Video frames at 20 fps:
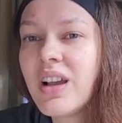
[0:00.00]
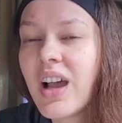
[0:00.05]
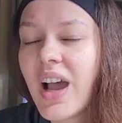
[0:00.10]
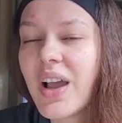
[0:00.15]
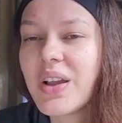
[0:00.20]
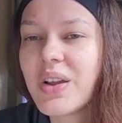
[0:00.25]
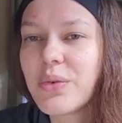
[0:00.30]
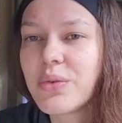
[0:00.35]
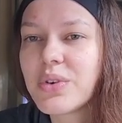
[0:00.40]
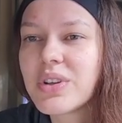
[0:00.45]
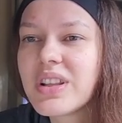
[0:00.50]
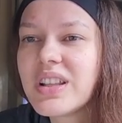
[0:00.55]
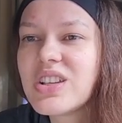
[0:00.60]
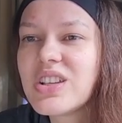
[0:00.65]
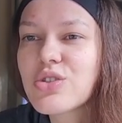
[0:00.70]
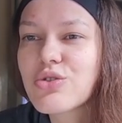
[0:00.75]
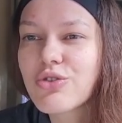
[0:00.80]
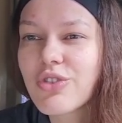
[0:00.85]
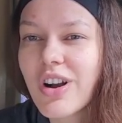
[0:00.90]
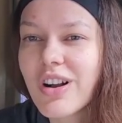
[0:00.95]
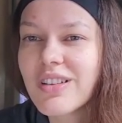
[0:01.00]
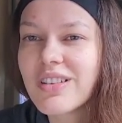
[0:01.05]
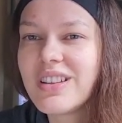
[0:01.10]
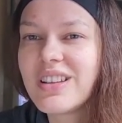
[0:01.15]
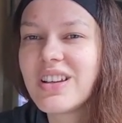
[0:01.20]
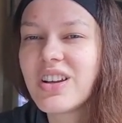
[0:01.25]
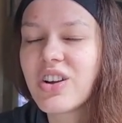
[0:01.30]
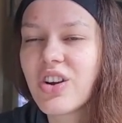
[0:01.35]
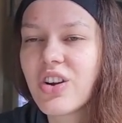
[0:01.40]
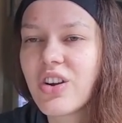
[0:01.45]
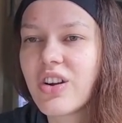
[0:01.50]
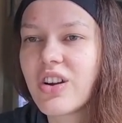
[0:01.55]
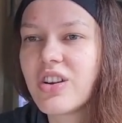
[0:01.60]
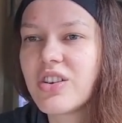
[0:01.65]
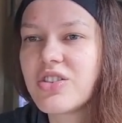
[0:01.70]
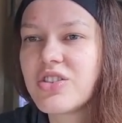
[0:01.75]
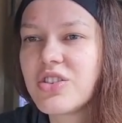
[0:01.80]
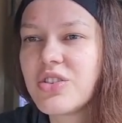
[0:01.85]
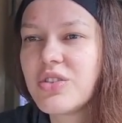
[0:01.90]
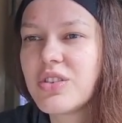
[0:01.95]
I really strongly
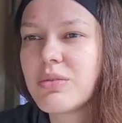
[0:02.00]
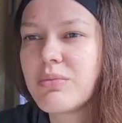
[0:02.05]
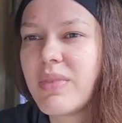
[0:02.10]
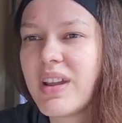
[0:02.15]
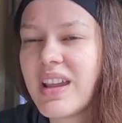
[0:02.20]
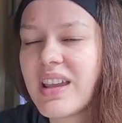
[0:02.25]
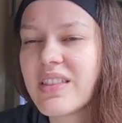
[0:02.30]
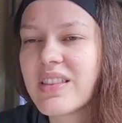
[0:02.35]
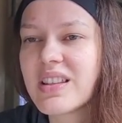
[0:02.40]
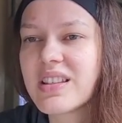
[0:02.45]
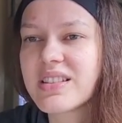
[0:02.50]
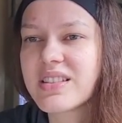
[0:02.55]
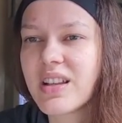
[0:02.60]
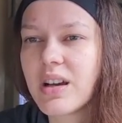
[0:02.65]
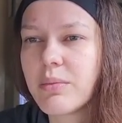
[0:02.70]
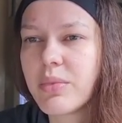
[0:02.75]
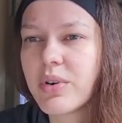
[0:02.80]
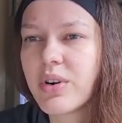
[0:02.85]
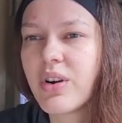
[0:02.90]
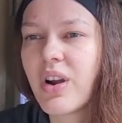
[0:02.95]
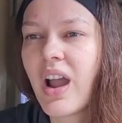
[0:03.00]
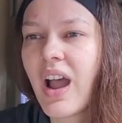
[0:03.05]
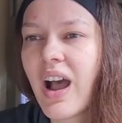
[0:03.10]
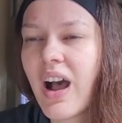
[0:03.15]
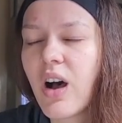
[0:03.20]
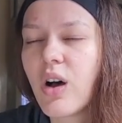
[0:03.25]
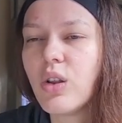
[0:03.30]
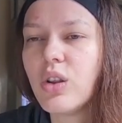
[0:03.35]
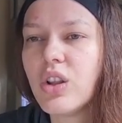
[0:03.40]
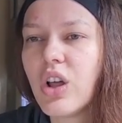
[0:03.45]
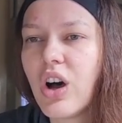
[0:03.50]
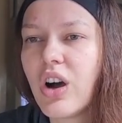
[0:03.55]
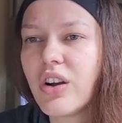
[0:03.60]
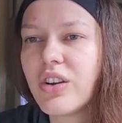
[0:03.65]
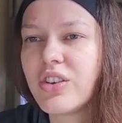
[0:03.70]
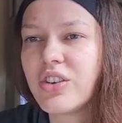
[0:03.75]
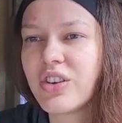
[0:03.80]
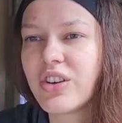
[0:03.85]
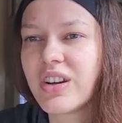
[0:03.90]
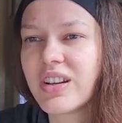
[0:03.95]
encourage you to make this number how long
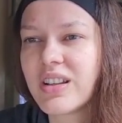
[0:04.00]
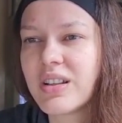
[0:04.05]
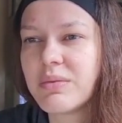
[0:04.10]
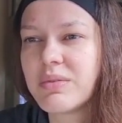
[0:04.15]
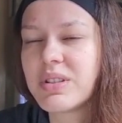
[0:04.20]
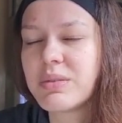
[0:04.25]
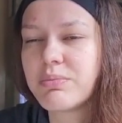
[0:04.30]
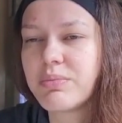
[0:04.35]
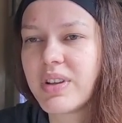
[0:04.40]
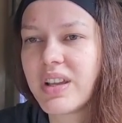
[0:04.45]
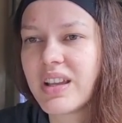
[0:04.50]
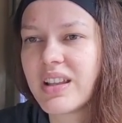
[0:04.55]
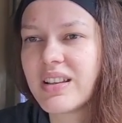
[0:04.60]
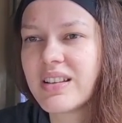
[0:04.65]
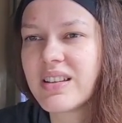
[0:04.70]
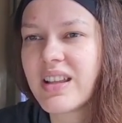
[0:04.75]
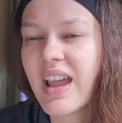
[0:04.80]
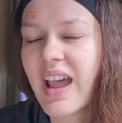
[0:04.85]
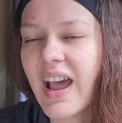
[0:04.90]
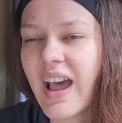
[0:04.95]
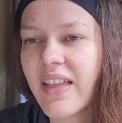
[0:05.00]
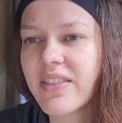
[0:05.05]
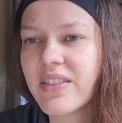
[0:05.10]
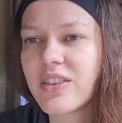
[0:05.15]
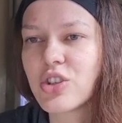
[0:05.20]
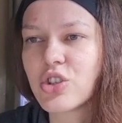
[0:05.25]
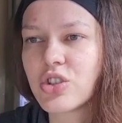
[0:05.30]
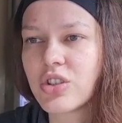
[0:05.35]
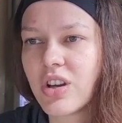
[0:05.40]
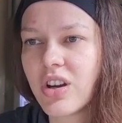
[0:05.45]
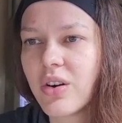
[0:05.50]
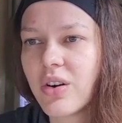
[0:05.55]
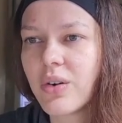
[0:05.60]
you're going to spend at the show.